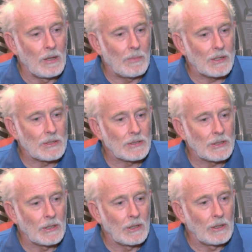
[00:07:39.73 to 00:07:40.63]
But
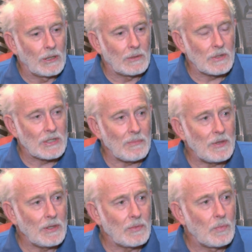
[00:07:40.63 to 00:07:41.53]
it was
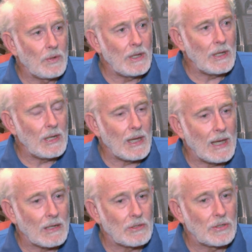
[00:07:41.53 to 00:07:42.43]
something that we
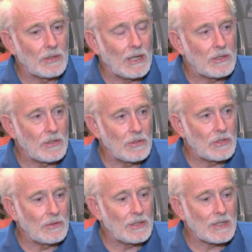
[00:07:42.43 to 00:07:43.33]
had to get
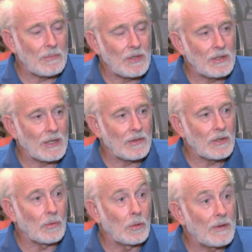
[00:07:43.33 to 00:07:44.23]
used to, and it's something that I
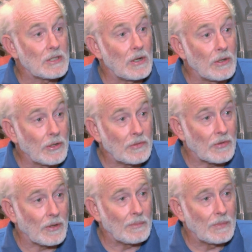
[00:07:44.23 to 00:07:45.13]
think all of us learned
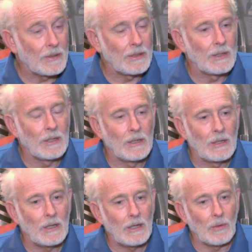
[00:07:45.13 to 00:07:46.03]
from.
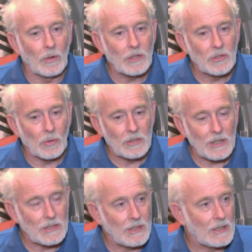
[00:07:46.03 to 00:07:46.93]
What it taught
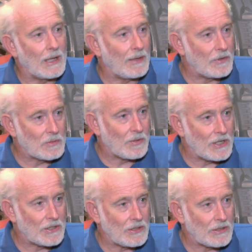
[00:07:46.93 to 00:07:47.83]
us, that life is
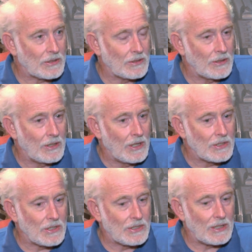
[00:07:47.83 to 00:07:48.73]
precious.
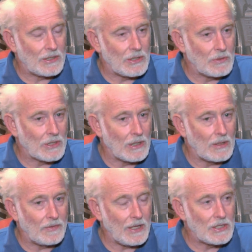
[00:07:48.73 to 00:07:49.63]
She said she was going to
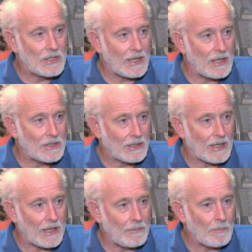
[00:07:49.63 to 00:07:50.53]
live each day as it
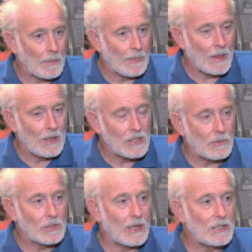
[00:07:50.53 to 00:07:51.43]
came. She
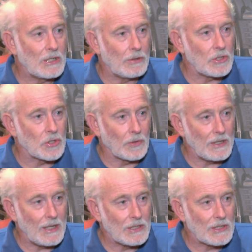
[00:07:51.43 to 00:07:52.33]
was going to enjoy
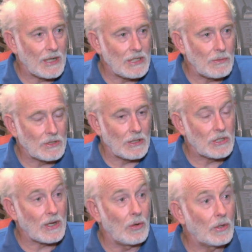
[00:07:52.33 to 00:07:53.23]
each day. She was going to
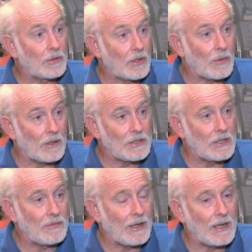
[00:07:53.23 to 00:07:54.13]
try and look at the quality
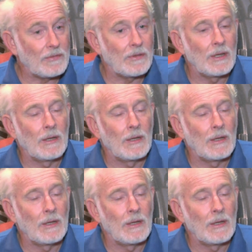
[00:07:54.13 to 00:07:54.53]
of life.